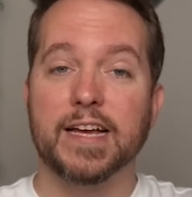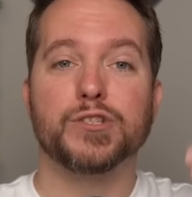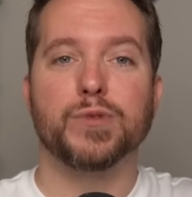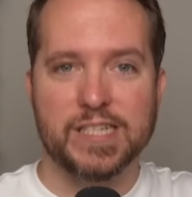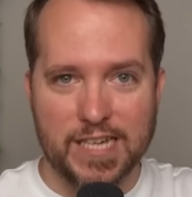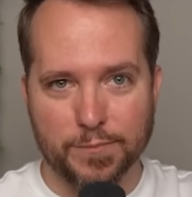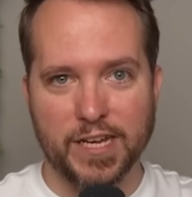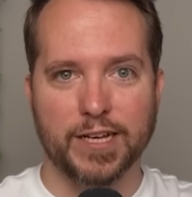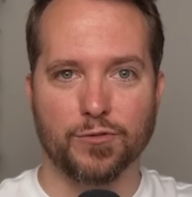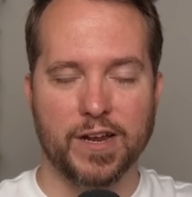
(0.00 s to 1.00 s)
And so he stopped
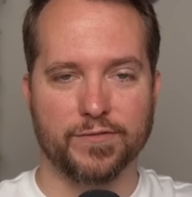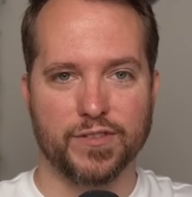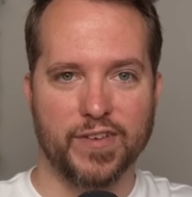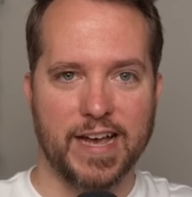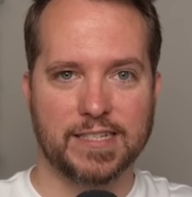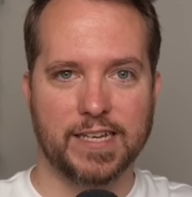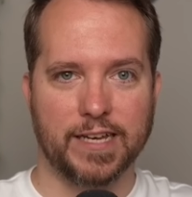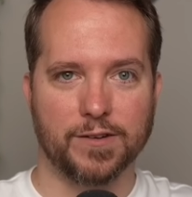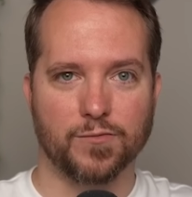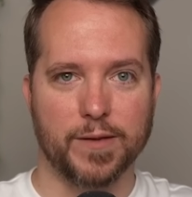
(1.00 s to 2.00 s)
taking credit for the
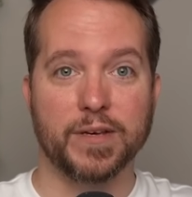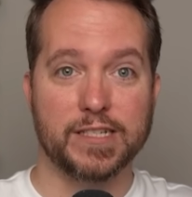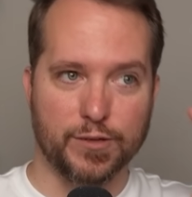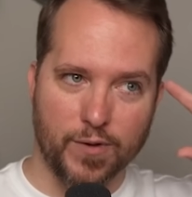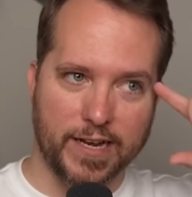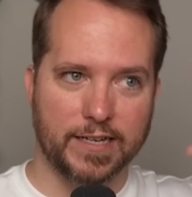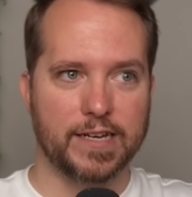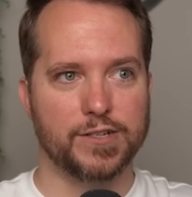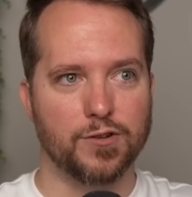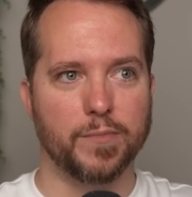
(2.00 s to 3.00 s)
vaccine, right? Because he
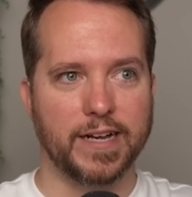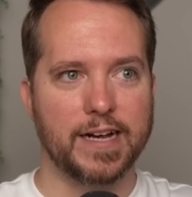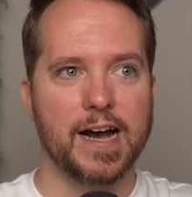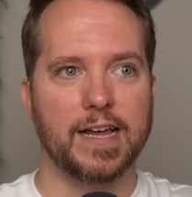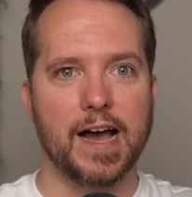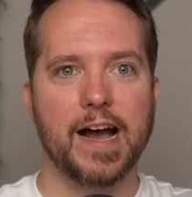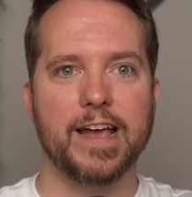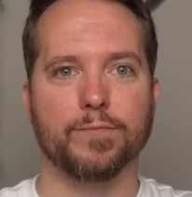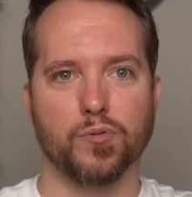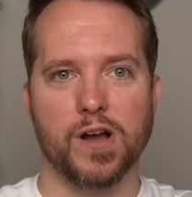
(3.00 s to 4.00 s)
recognized, oh my God, I
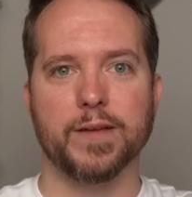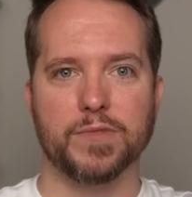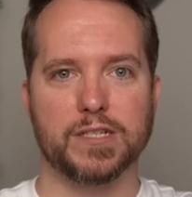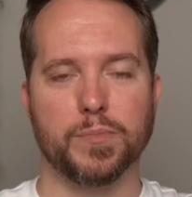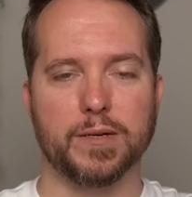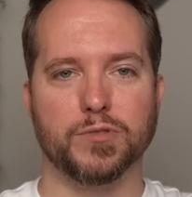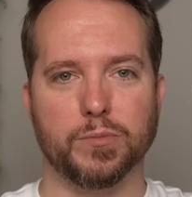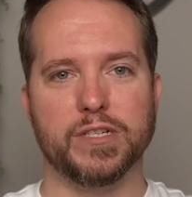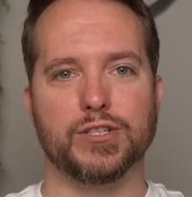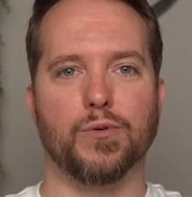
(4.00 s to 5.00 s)
have primed these people
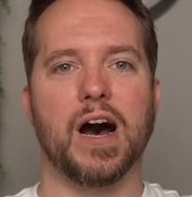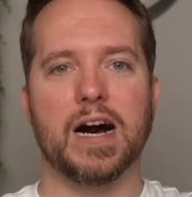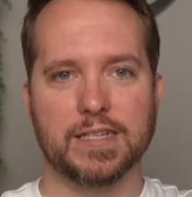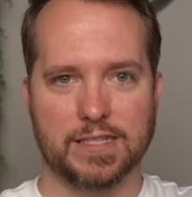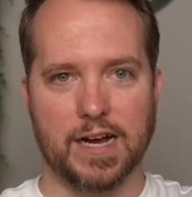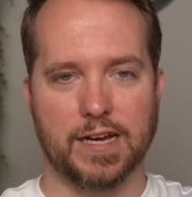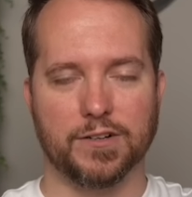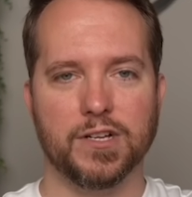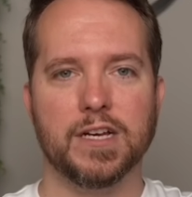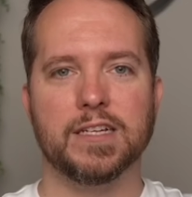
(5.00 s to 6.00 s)
to be so
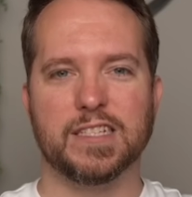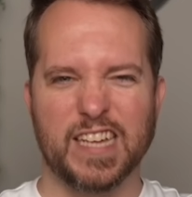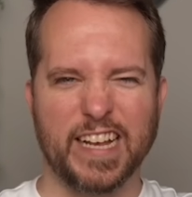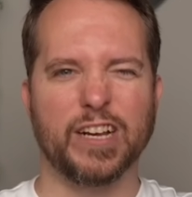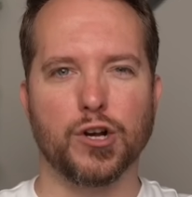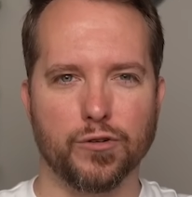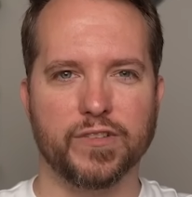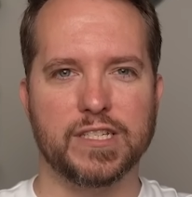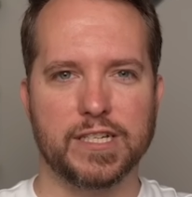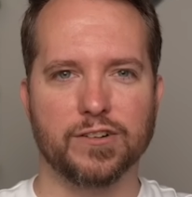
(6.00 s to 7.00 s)
hostile to taking
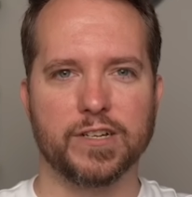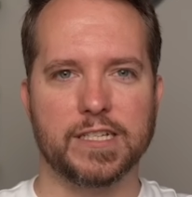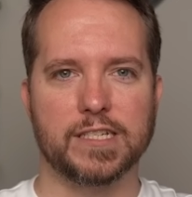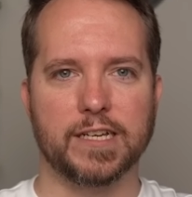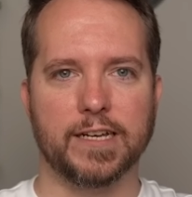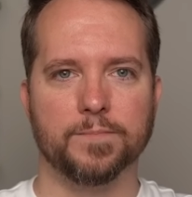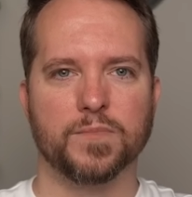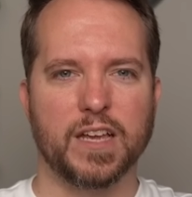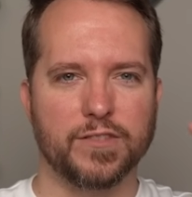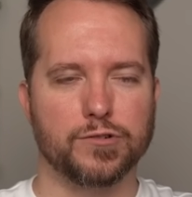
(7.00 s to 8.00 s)
COVID seriously
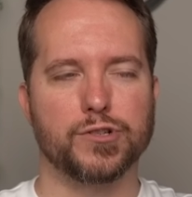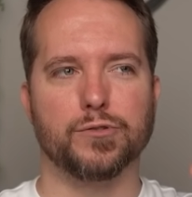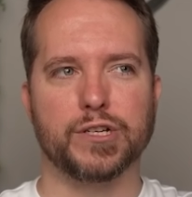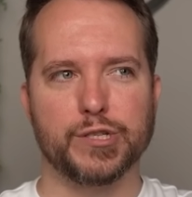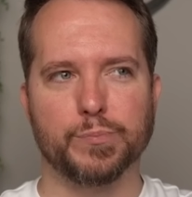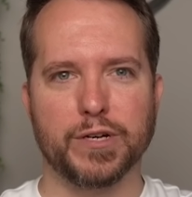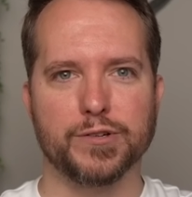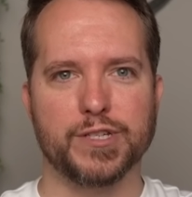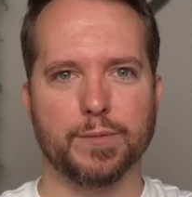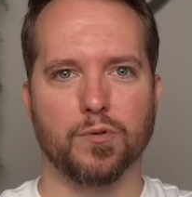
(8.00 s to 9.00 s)
and they're so
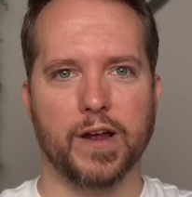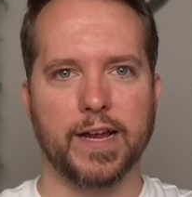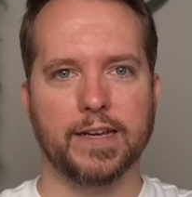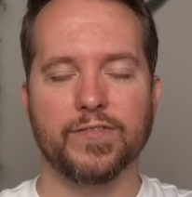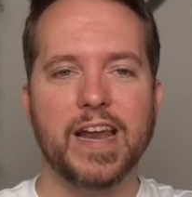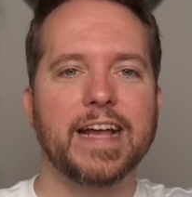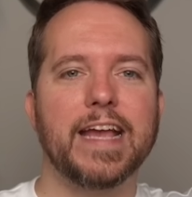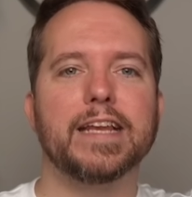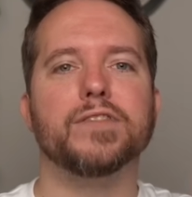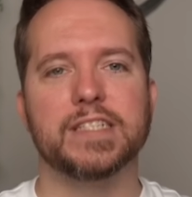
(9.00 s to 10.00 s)
conspiracy brained that I
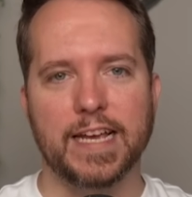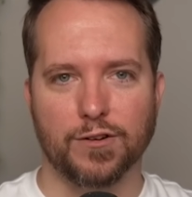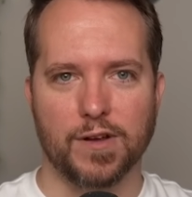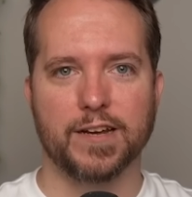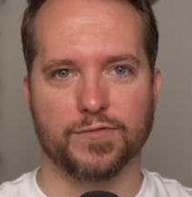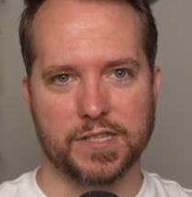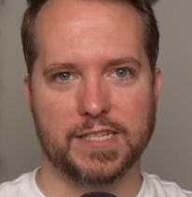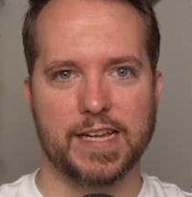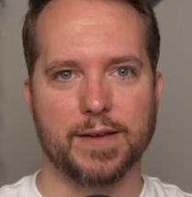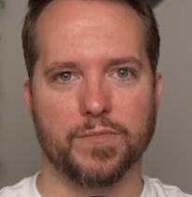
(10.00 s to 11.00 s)
can't even take credit for
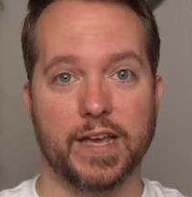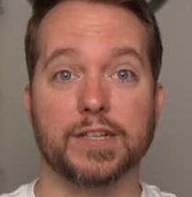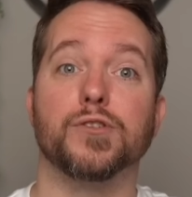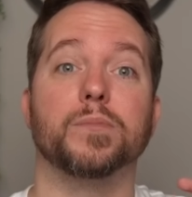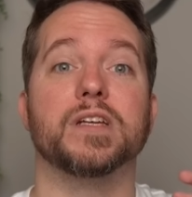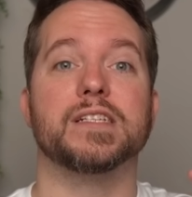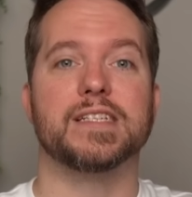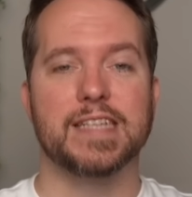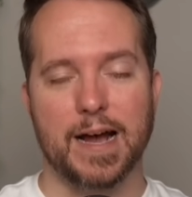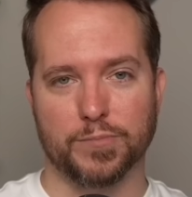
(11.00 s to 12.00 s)
this damn thing. So I'm going to
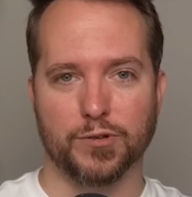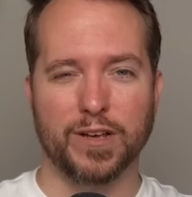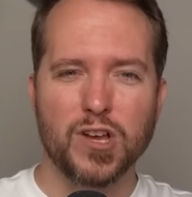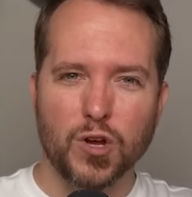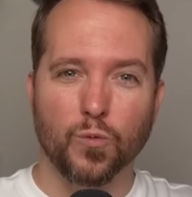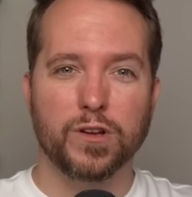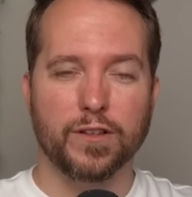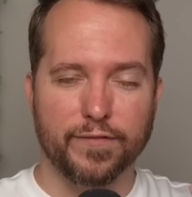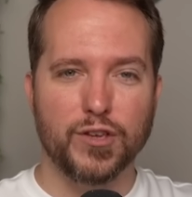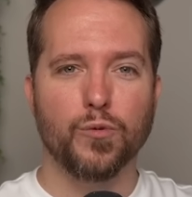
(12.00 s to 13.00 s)
stop doing it. One
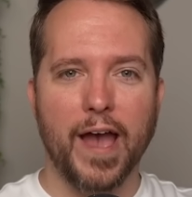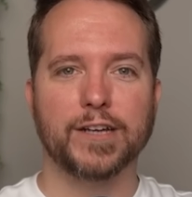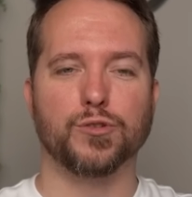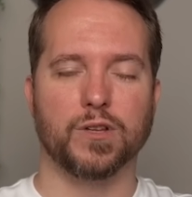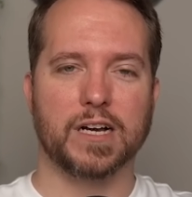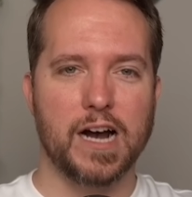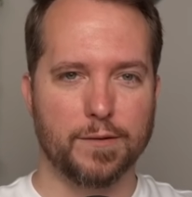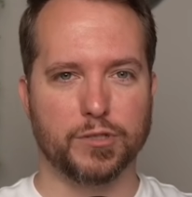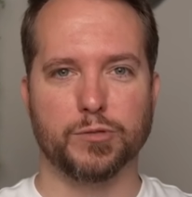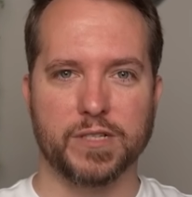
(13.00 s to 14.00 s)
of the few actual
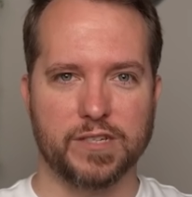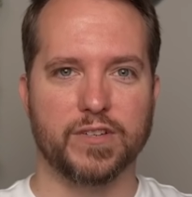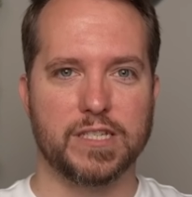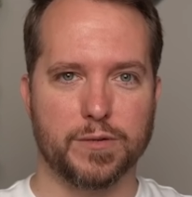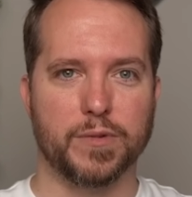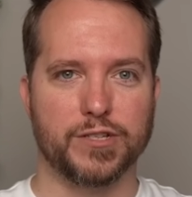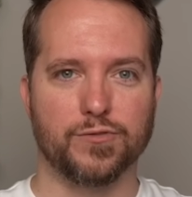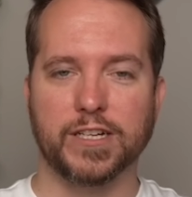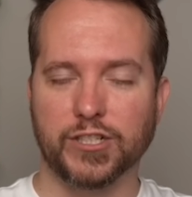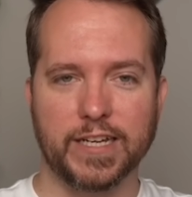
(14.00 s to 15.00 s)
accomplishments of his
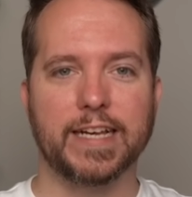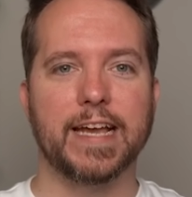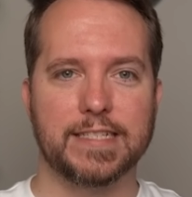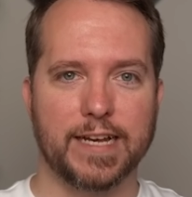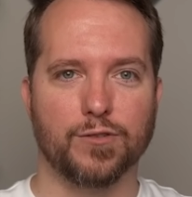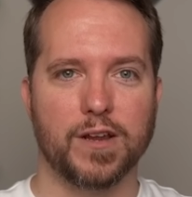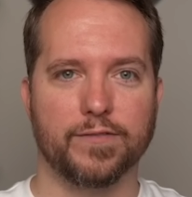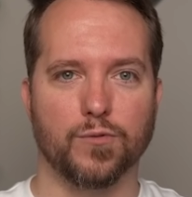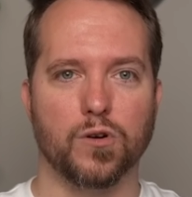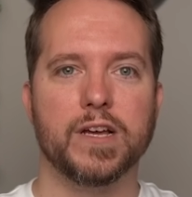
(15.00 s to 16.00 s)
administration he can't take
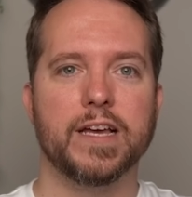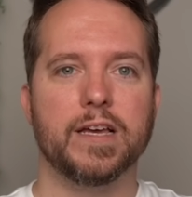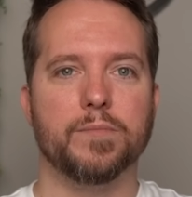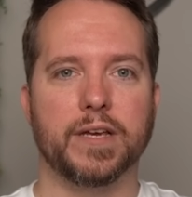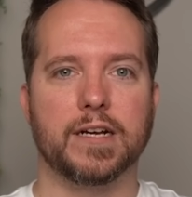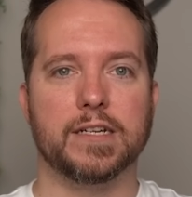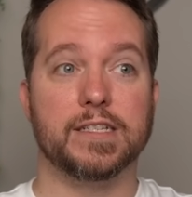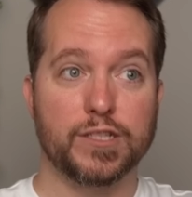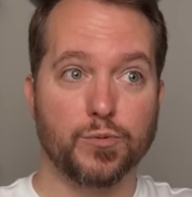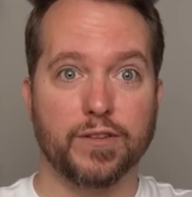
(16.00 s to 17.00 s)
credit for
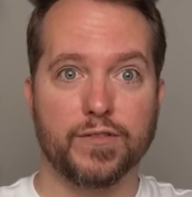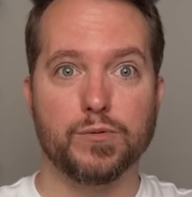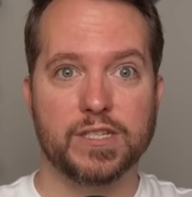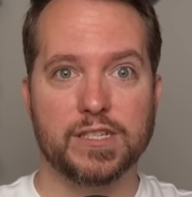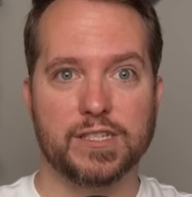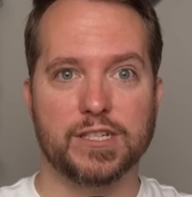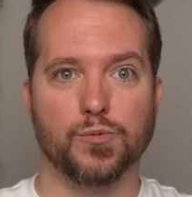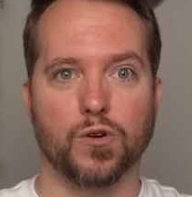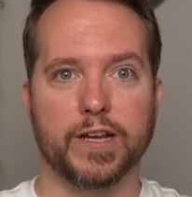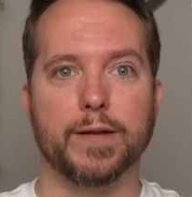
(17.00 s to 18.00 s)
because it's one of the few
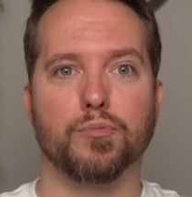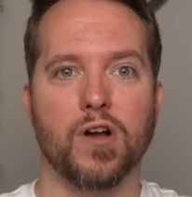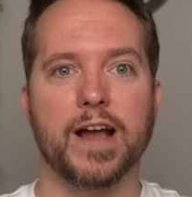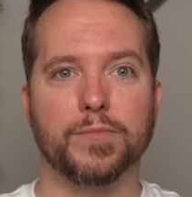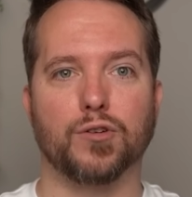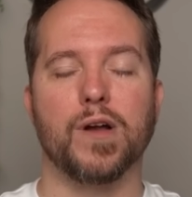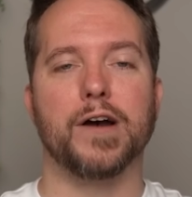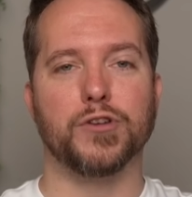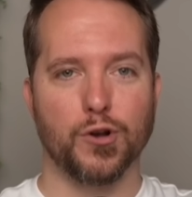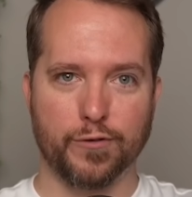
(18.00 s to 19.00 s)
instances where he primed the
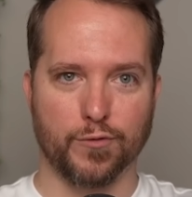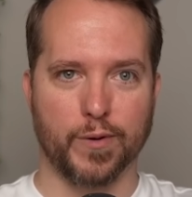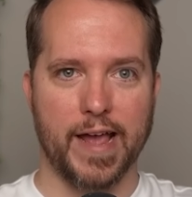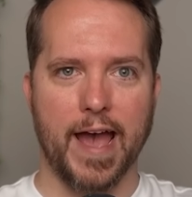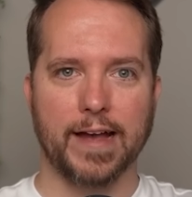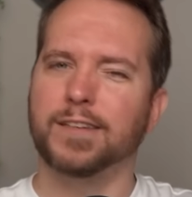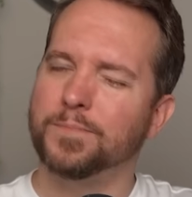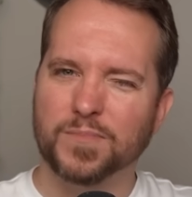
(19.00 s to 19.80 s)
crowd to overreact.